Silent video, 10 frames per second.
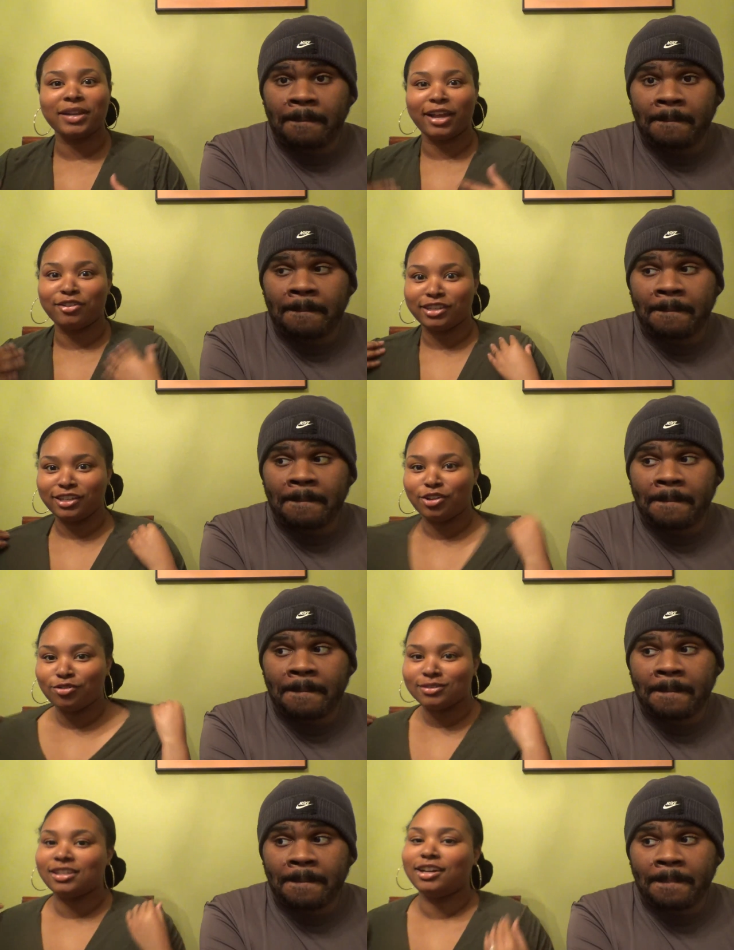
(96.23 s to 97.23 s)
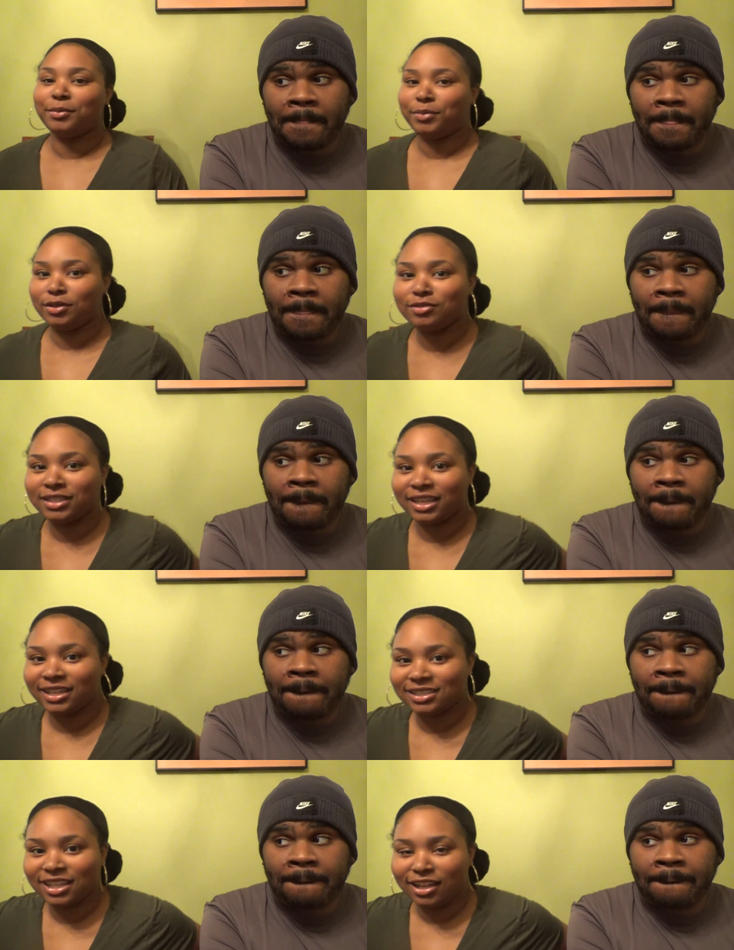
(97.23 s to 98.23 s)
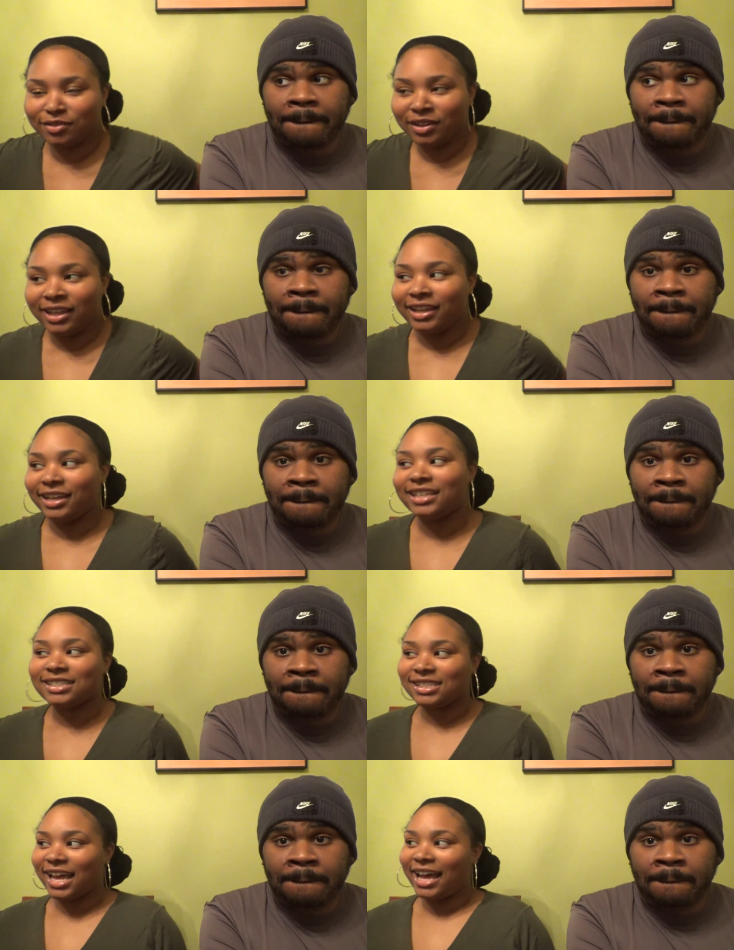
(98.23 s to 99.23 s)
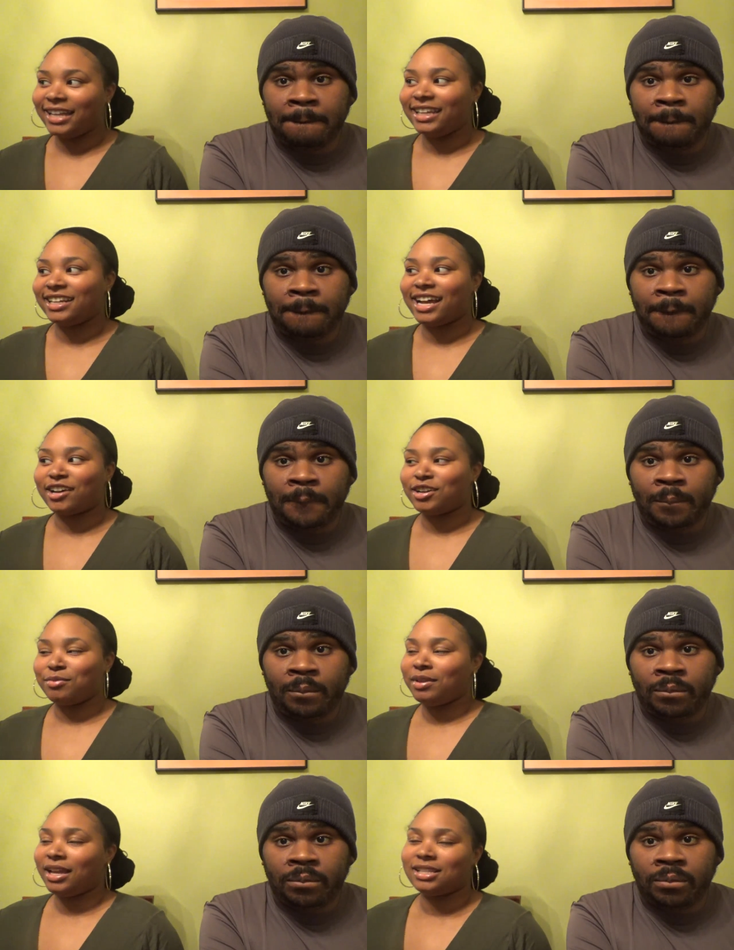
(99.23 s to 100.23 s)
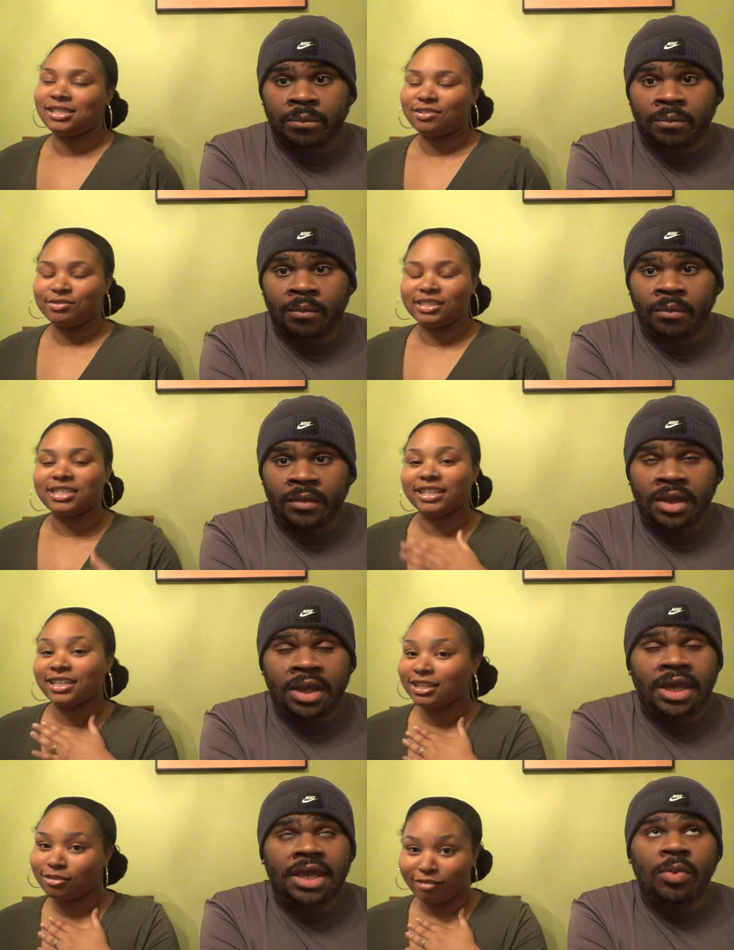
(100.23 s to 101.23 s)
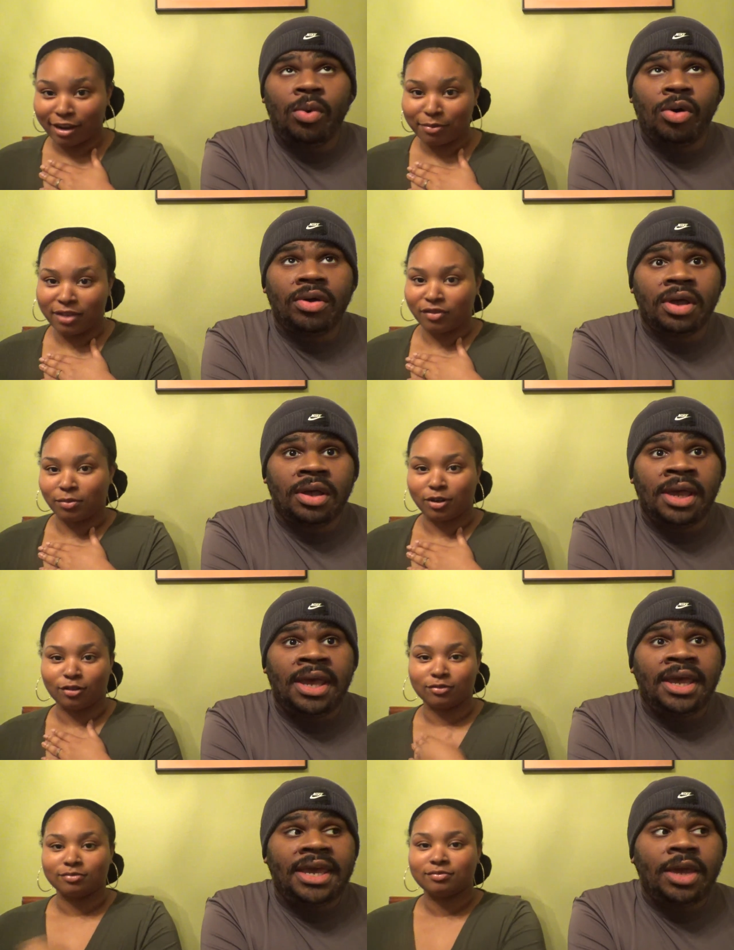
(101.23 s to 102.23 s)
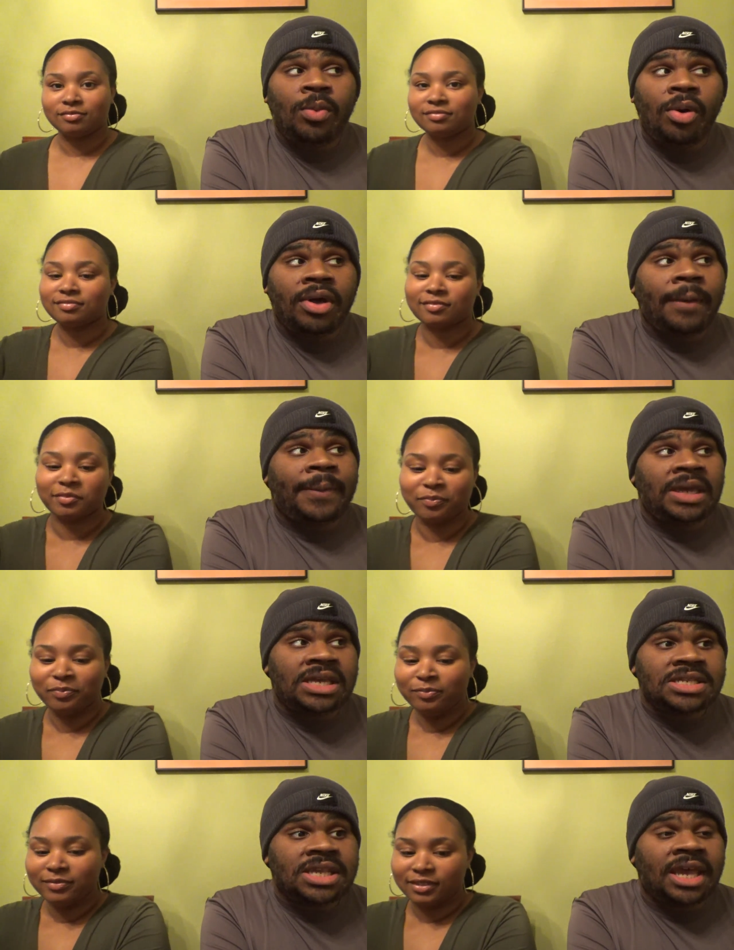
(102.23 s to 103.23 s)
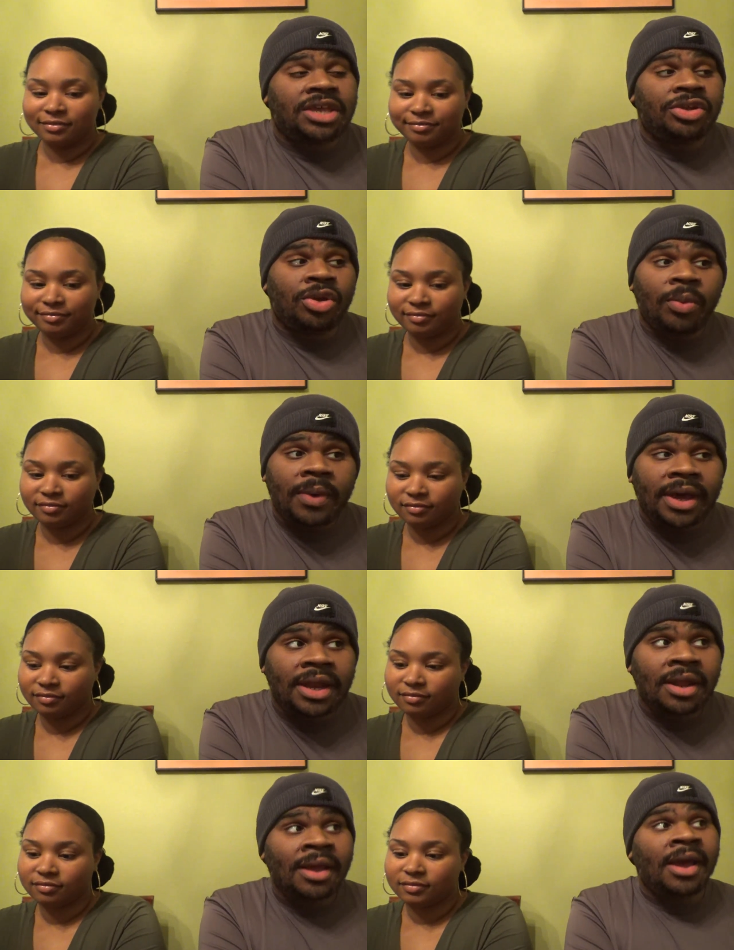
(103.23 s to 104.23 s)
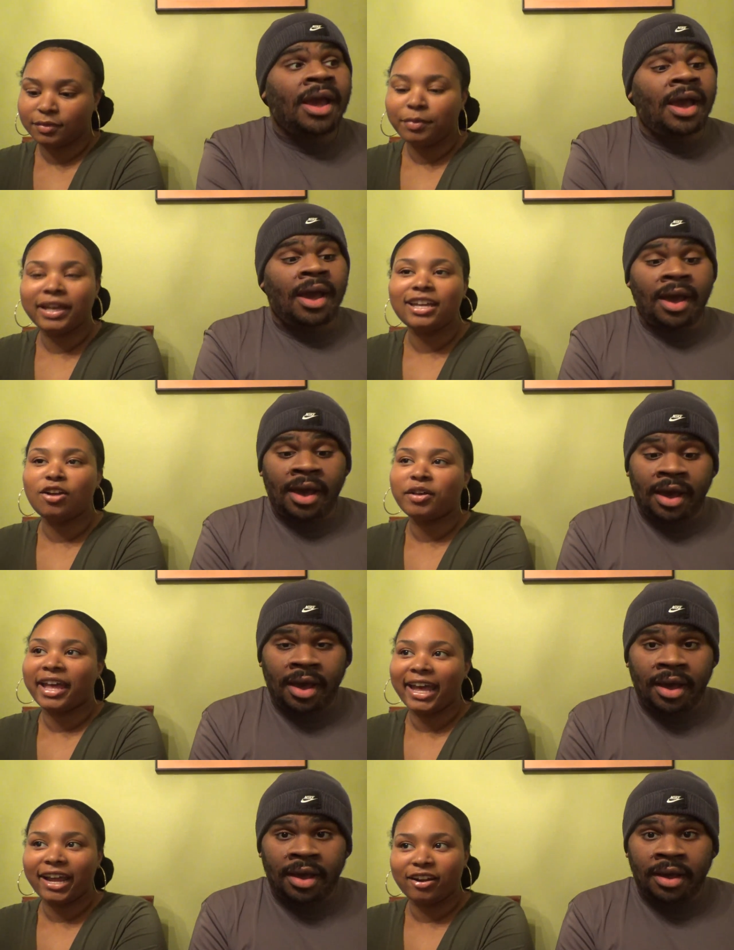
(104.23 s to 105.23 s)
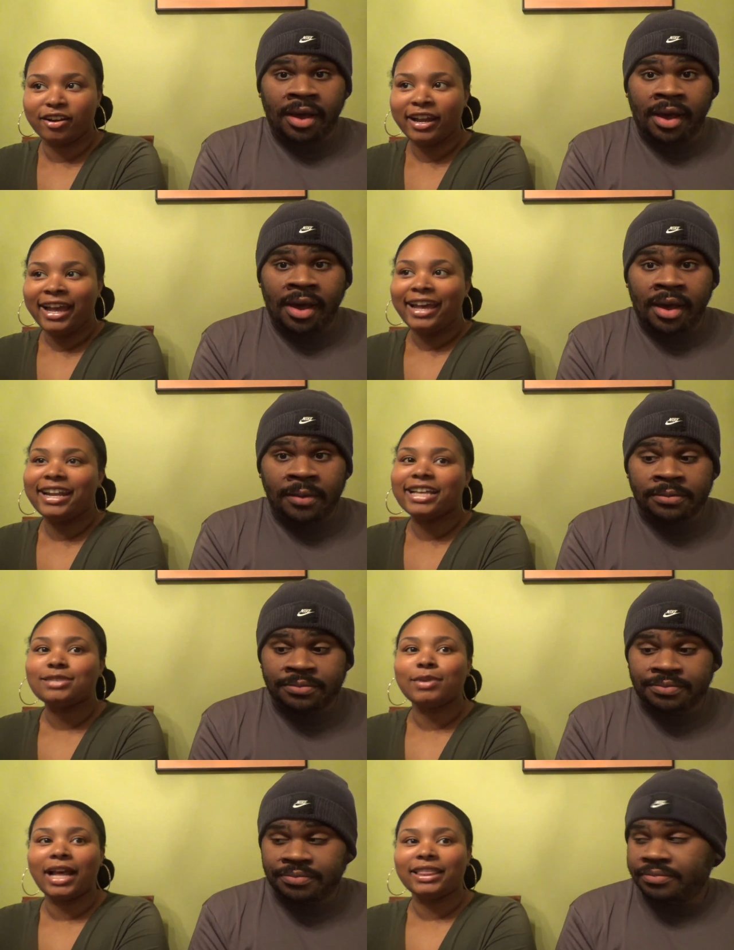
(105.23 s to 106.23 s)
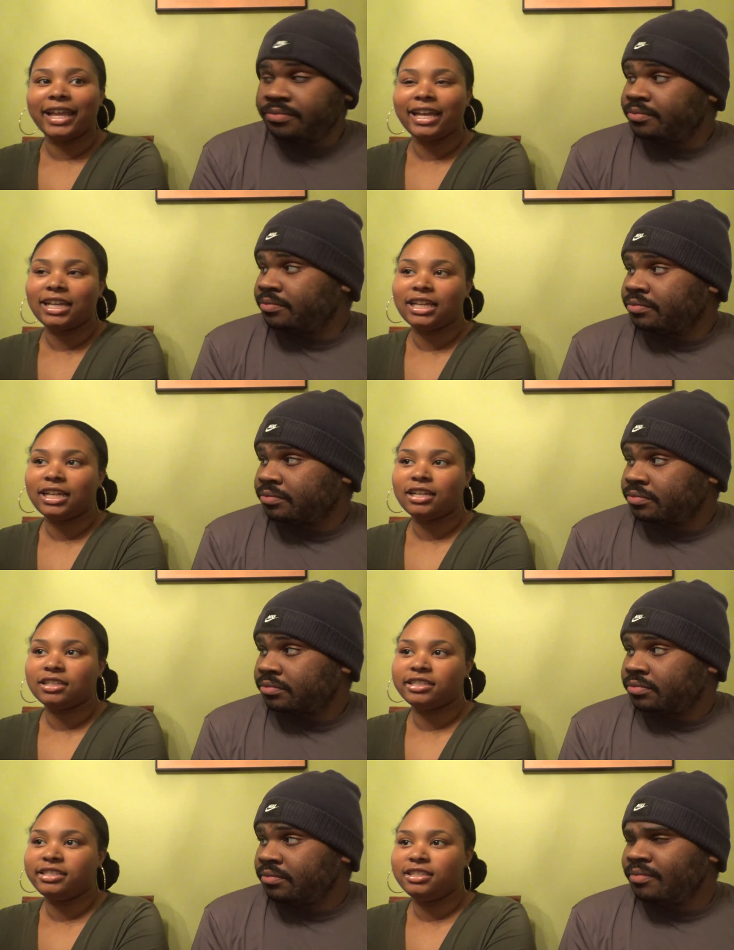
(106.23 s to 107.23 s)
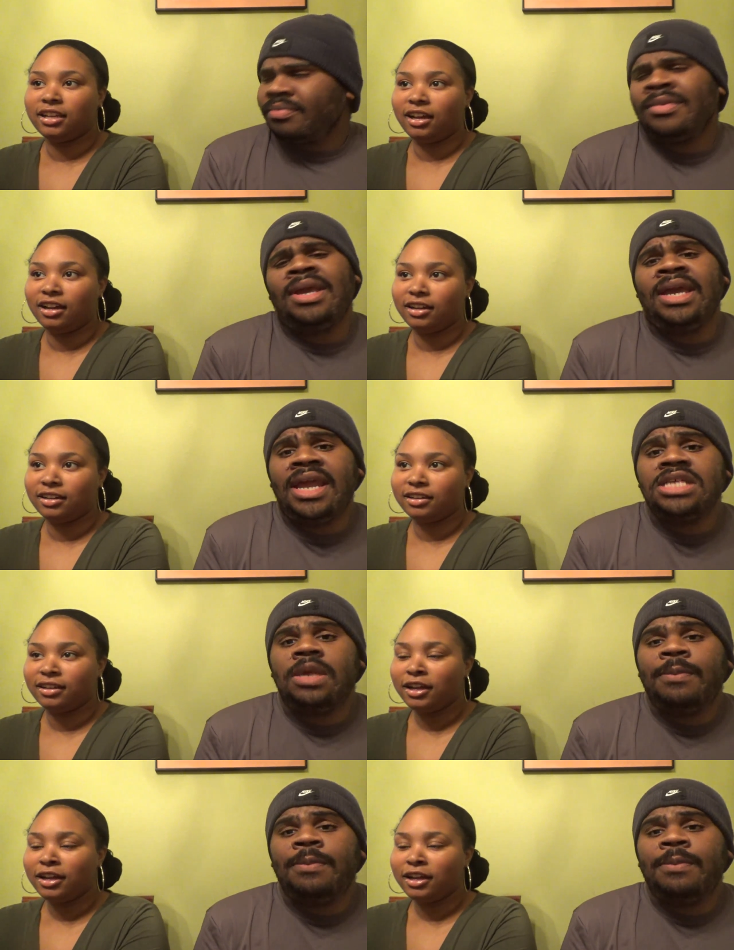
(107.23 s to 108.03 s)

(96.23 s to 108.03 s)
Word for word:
Speaker 1: that knows good music and stuff, it's not they're not gonna be as serious he Correct woke me if up, I'm wrong.
Speaker 2: He woke up and he said, "You know what?"
Speaker 1: But he don't care, and that's what I think. Uh, and that's a